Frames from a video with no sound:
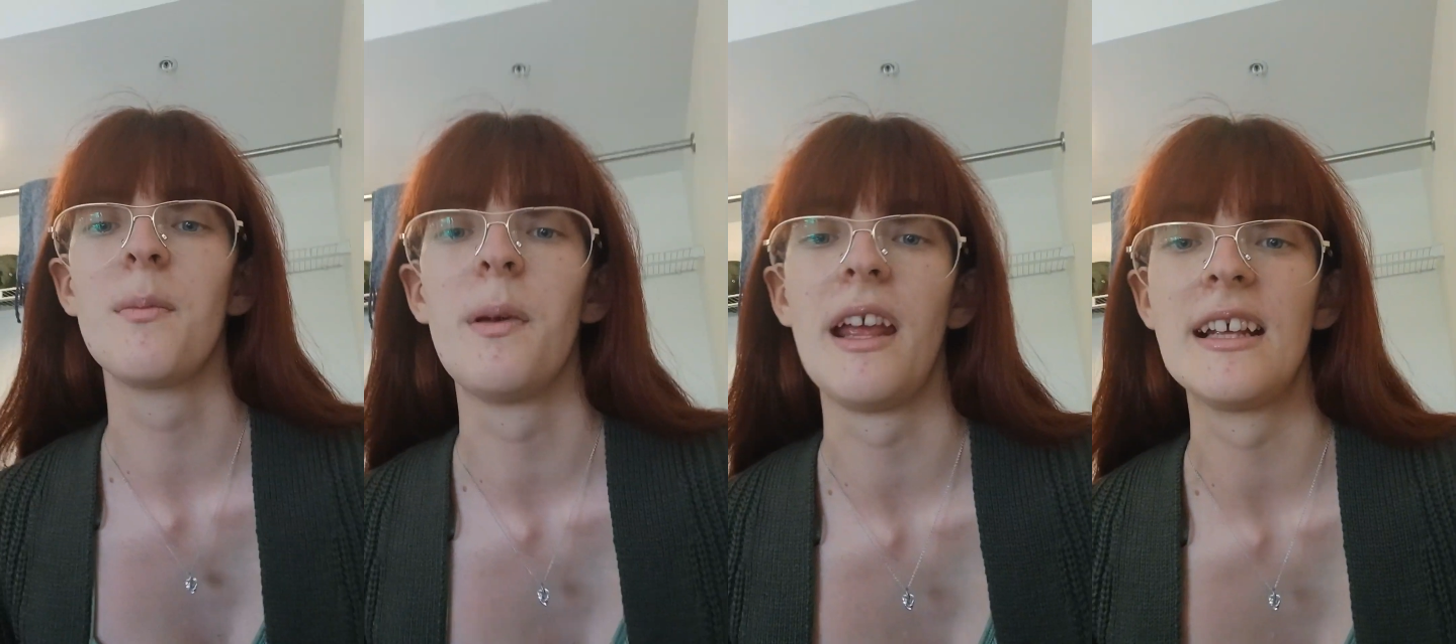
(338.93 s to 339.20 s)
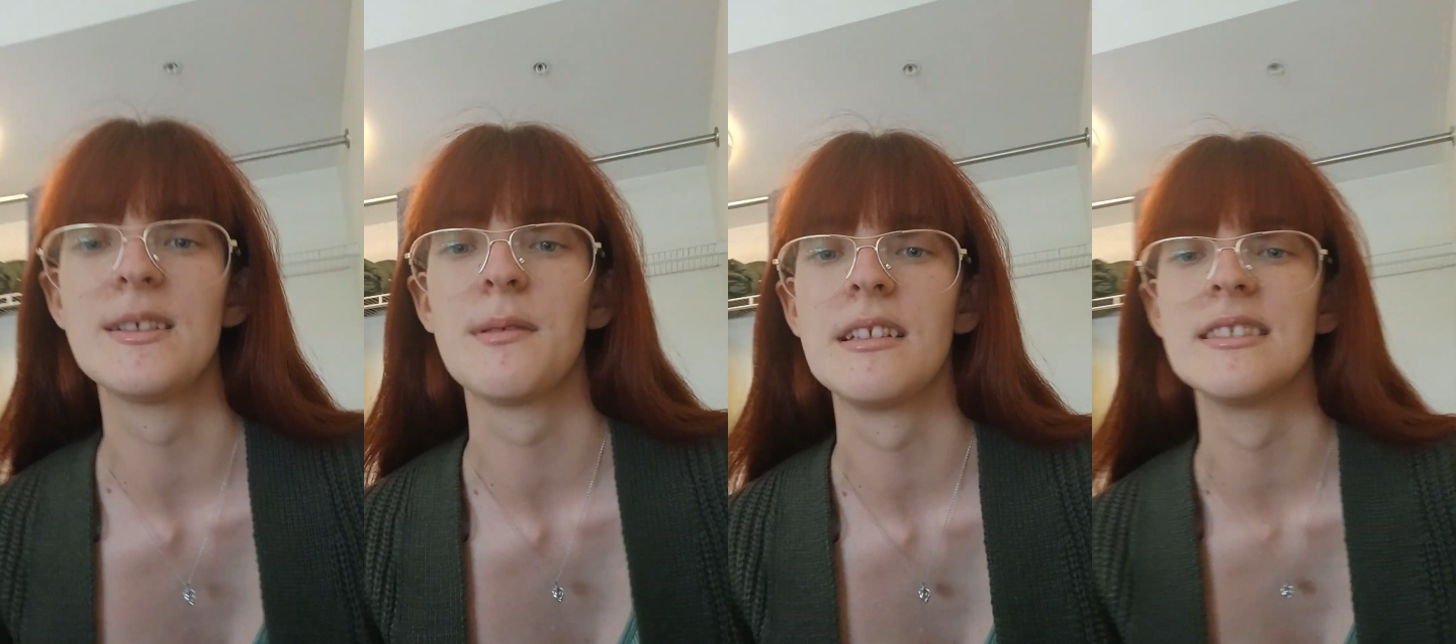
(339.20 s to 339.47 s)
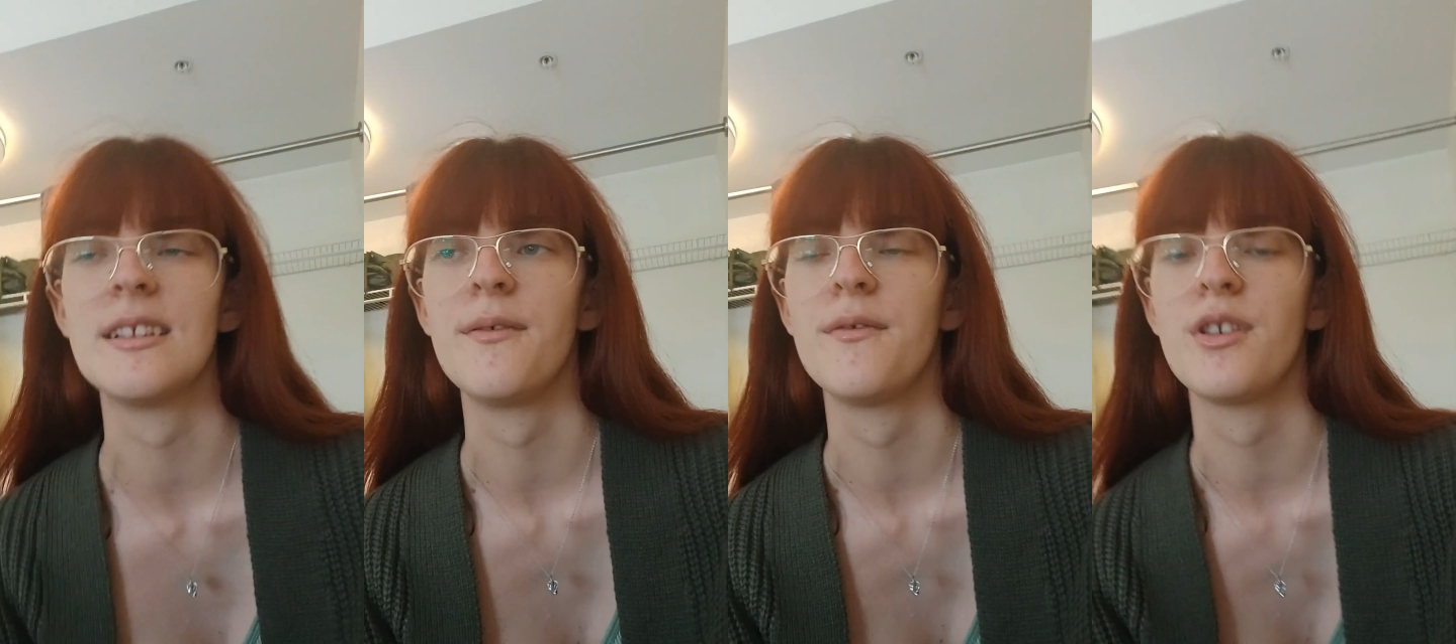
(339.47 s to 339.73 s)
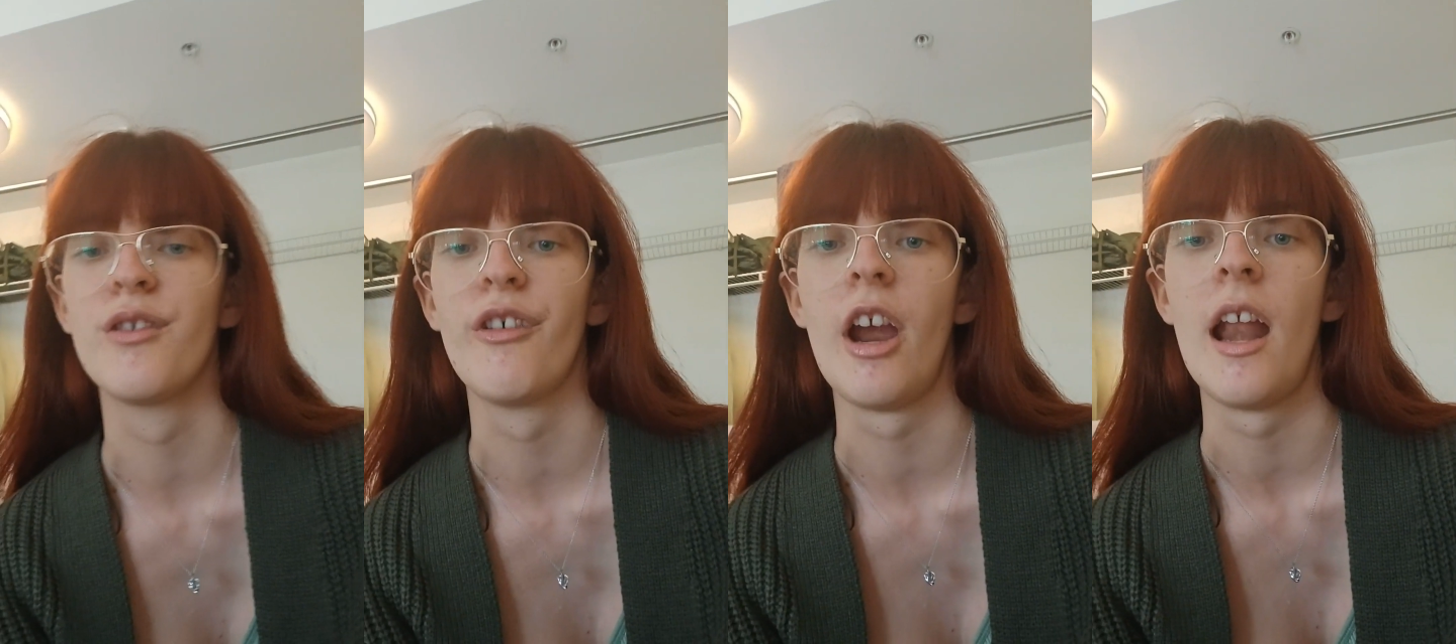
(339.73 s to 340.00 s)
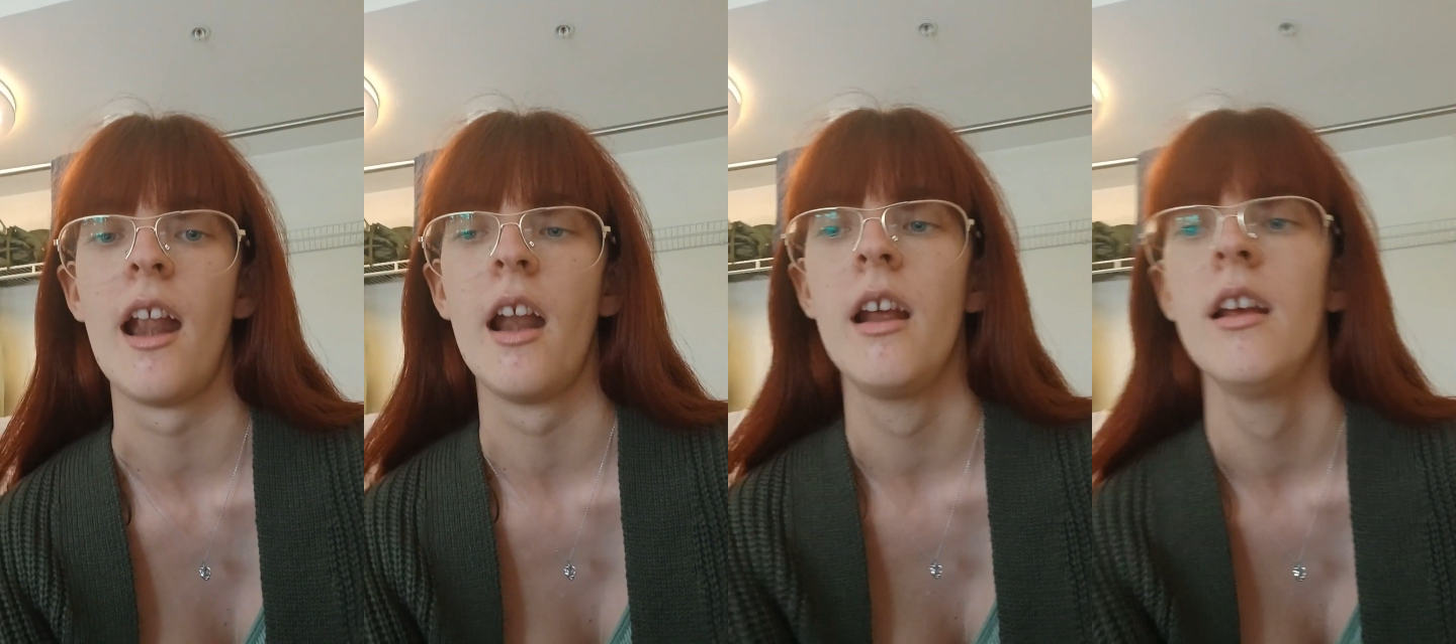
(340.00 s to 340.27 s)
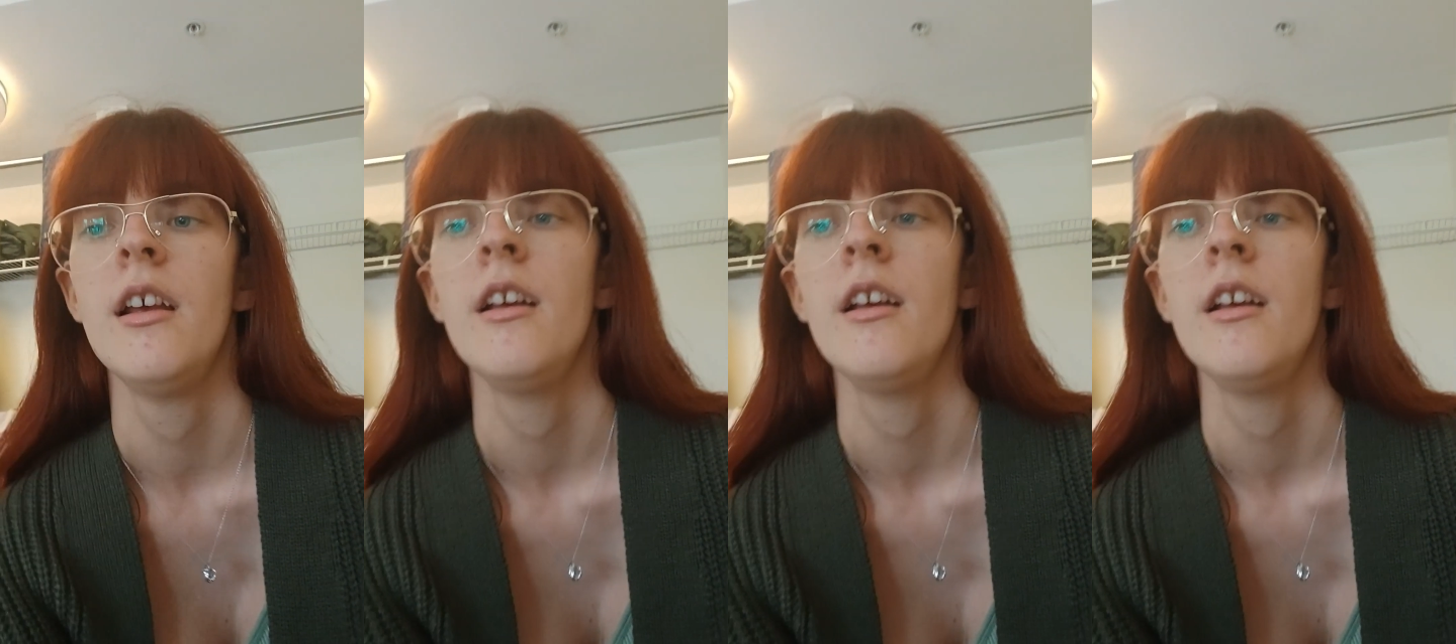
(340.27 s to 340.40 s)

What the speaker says: a bit expensive to rent,